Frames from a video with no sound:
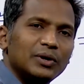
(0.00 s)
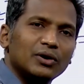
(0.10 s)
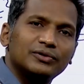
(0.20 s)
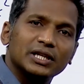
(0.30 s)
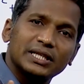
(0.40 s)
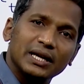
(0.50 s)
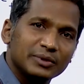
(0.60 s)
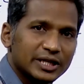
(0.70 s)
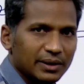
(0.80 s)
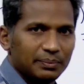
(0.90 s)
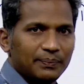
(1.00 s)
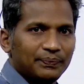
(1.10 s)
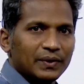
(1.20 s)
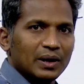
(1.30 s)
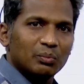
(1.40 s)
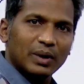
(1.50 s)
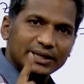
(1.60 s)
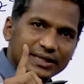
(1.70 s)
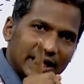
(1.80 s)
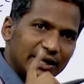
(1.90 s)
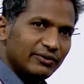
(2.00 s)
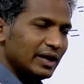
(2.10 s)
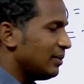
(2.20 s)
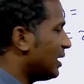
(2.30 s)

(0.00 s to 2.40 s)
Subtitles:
be of the same shape, but z will be